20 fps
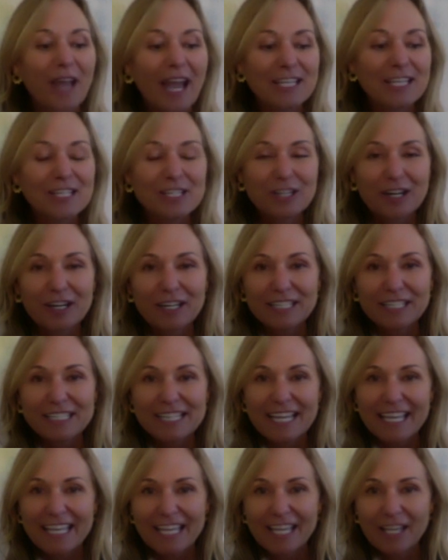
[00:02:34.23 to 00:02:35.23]
I started
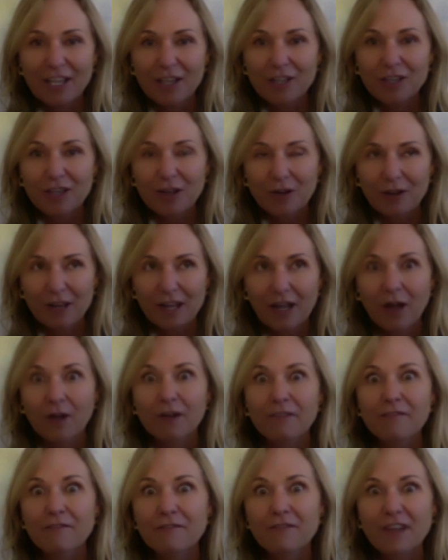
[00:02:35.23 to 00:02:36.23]
taking yoga on
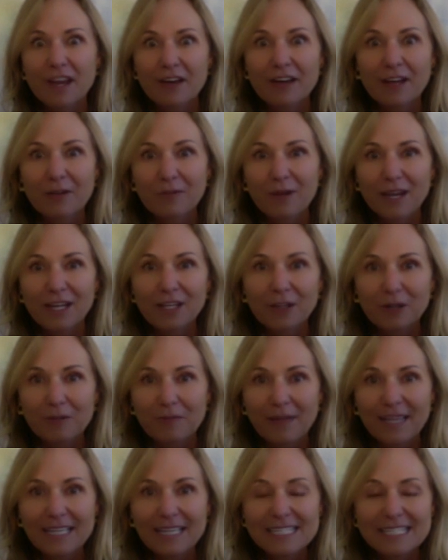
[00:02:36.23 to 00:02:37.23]
a very regular
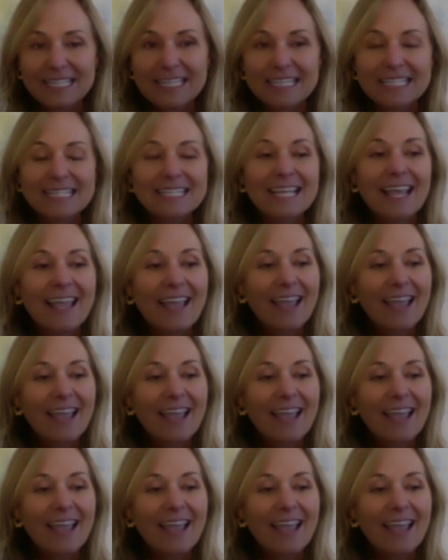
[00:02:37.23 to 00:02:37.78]
basis.